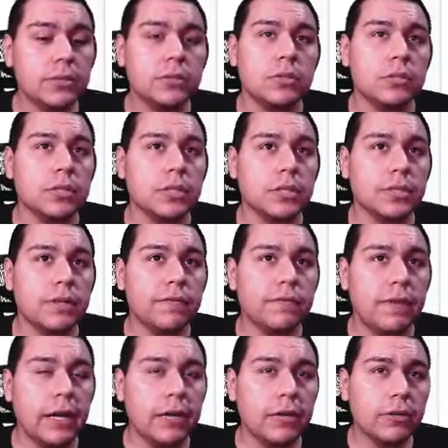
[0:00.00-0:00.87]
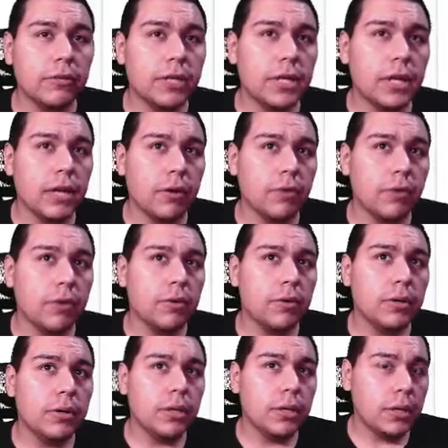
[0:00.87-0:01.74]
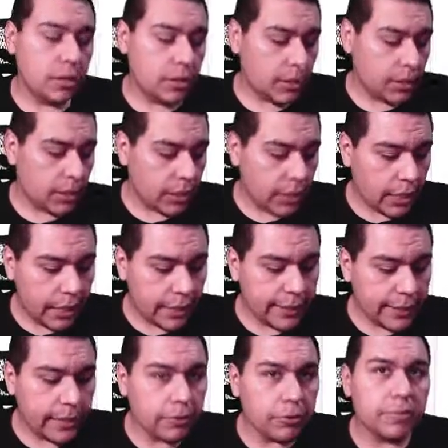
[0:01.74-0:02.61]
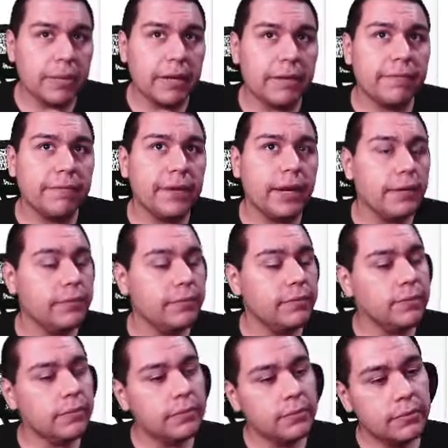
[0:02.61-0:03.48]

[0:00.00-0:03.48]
so it's going to follow the arrow and hang out with my 5.